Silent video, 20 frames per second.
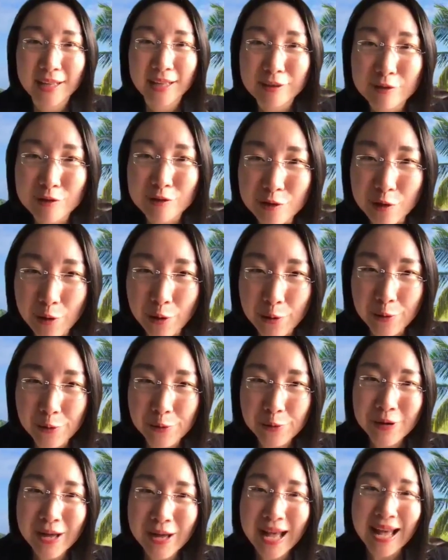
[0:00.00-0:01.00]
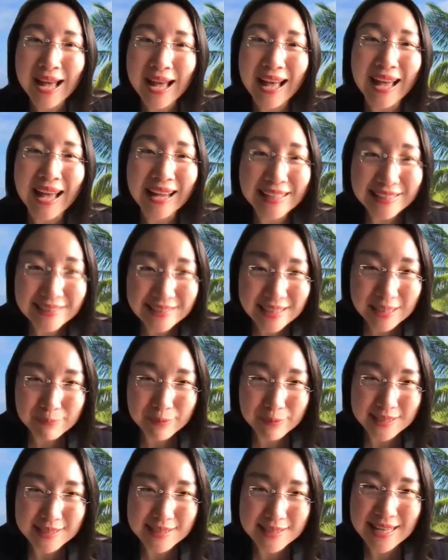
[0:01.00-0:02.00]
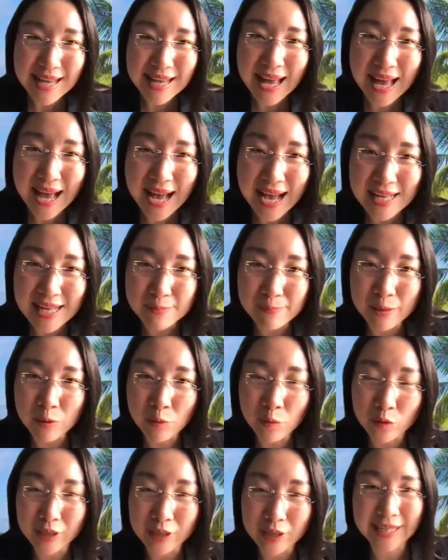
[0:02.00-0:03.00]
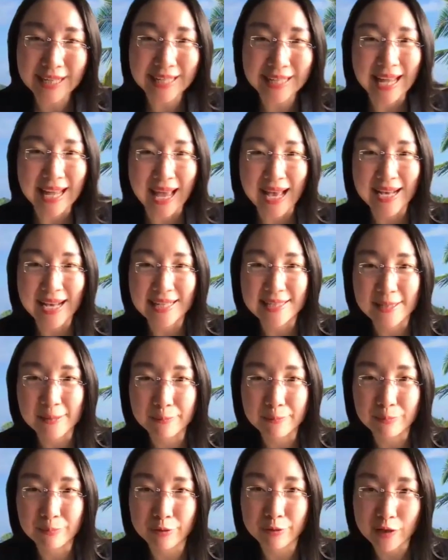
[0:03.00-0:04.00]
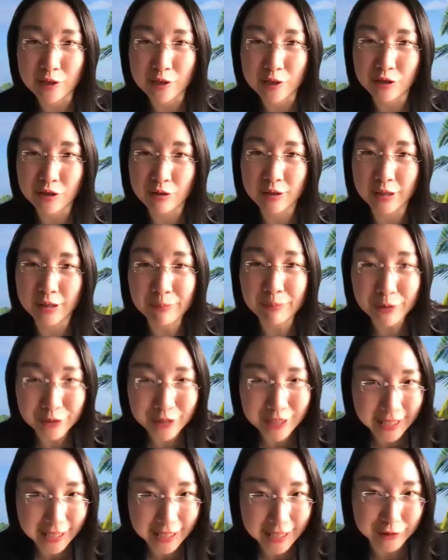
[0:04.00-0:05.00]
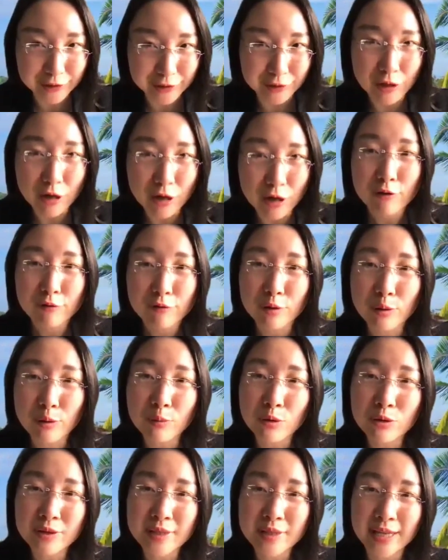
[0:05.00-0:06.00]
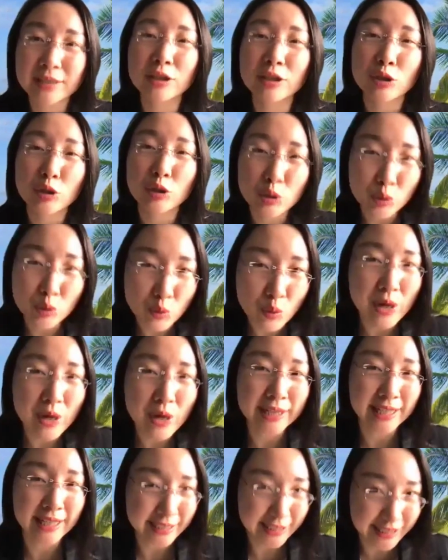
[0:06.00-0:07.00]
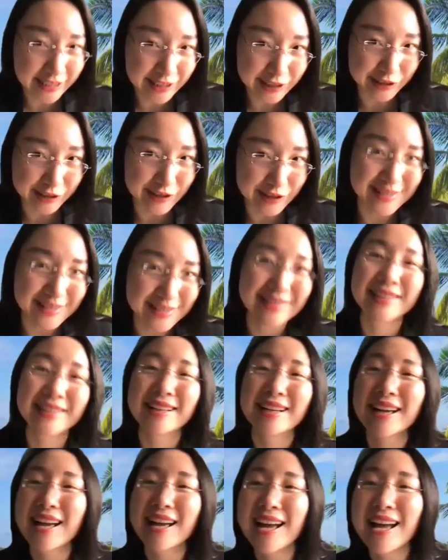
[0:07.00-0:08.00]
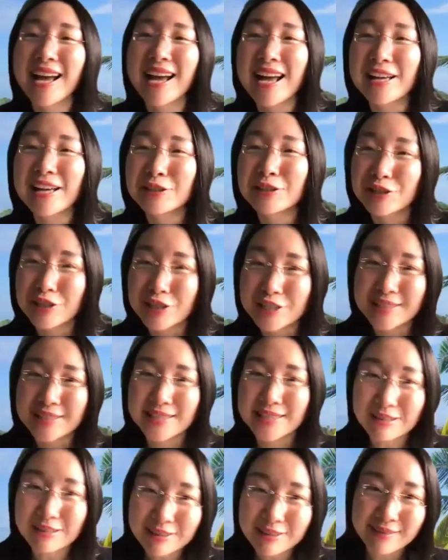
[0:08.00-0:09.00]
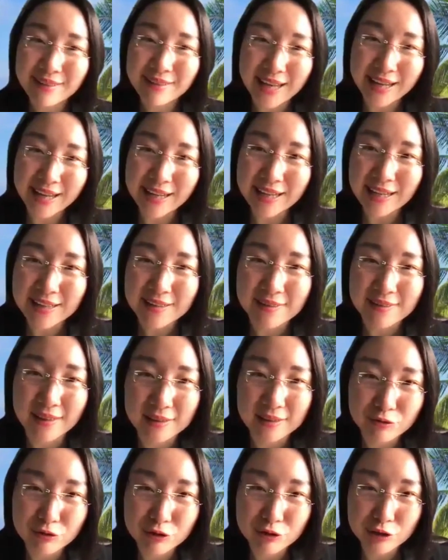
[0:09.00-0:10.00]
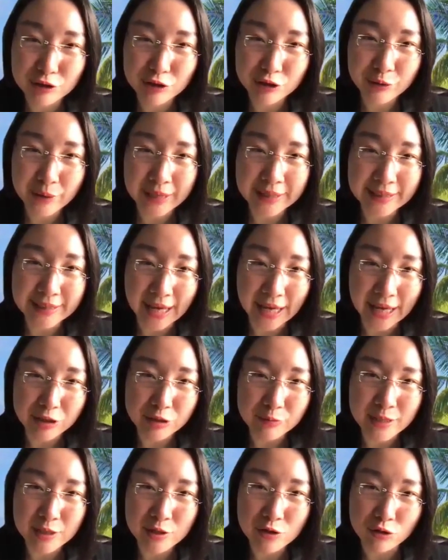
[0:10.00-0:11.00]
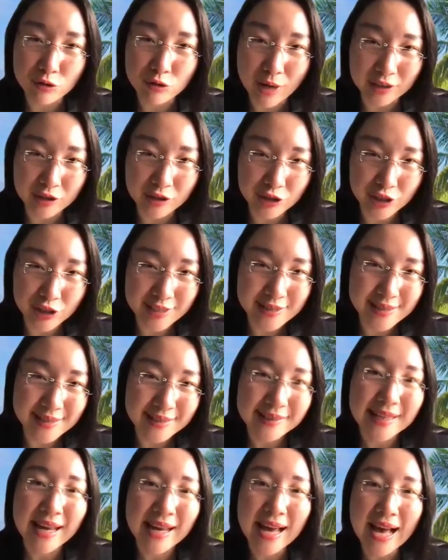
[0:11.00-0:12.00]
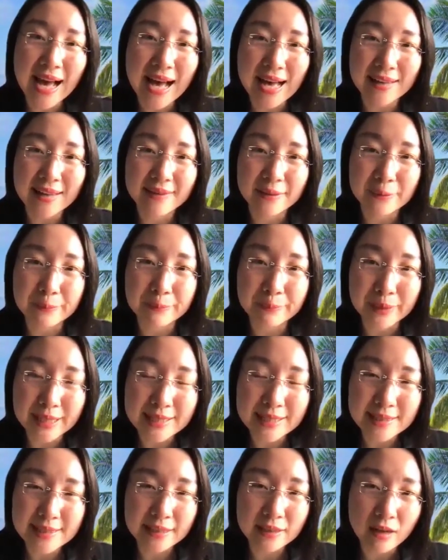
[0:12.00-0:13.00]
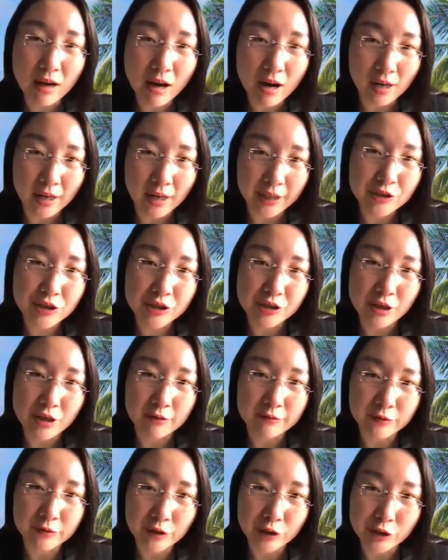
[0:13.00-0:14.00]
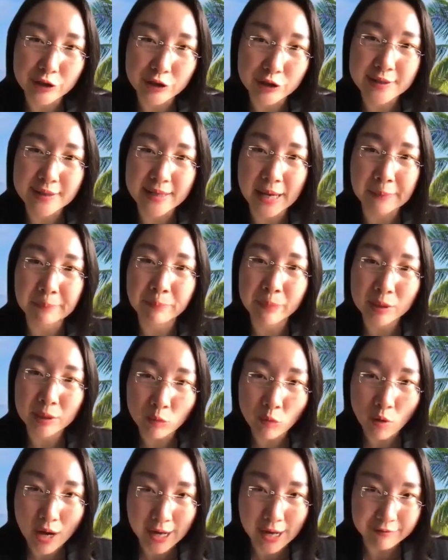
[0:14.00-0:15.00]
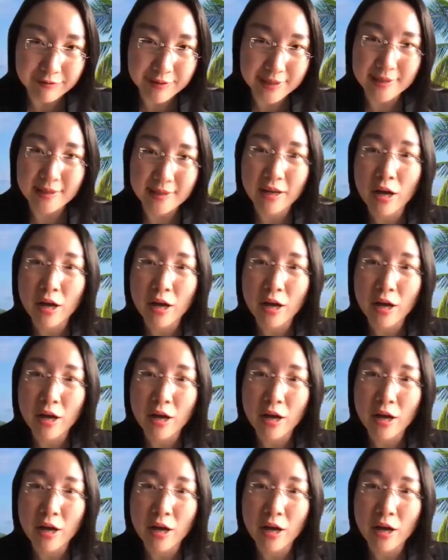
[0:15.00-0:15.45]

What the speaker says: So, Elizabeth has been working as a professional communicator for more than 20 years. She's currently the digital engagement strategist at the BC College of Nurse and Midwives,